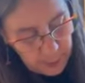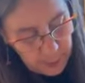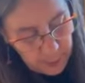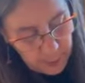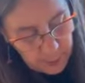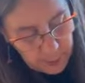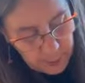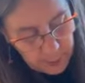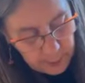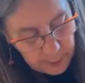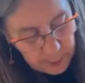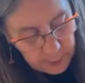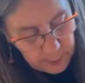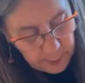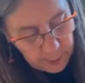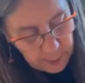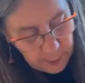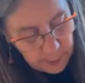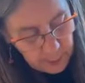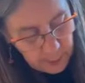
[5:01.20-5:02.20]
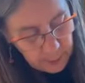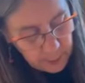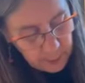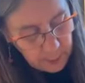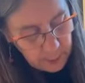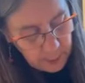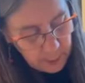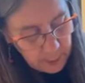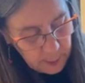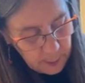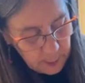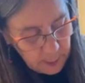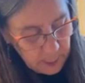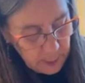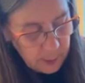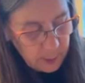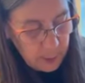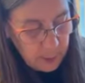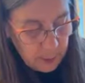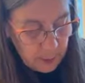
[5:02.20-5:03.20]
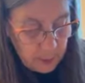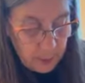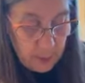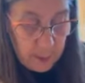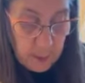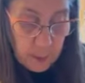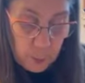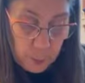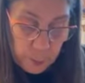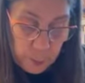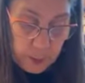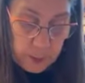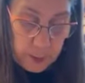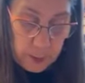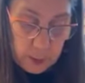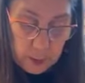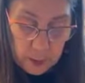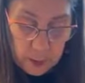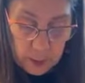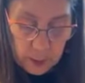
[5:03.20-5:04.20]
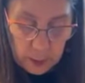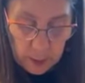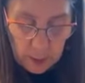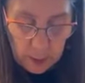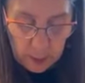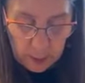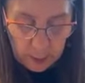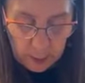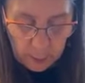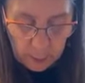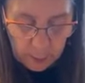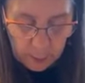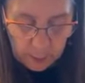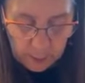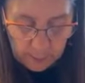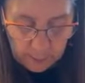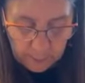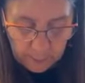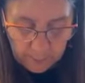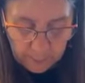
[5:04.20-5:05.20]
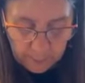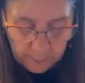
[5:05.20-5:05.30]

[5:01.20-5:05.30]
of this. It is pretty darn close.